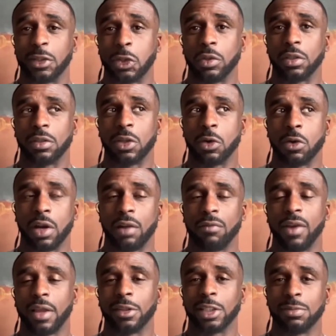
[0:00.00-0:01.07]
When your
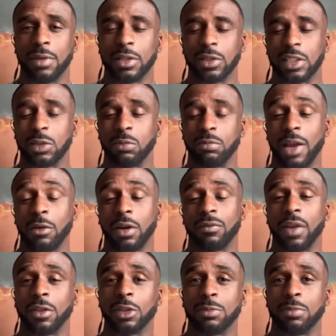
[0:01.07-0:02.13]
grandfather speaks, at least when my
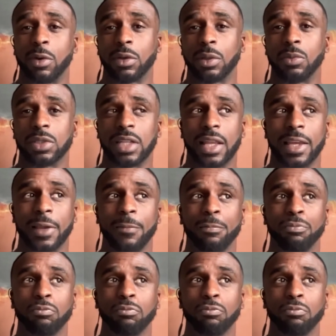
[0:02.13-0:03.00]
grandfather spoke, it was like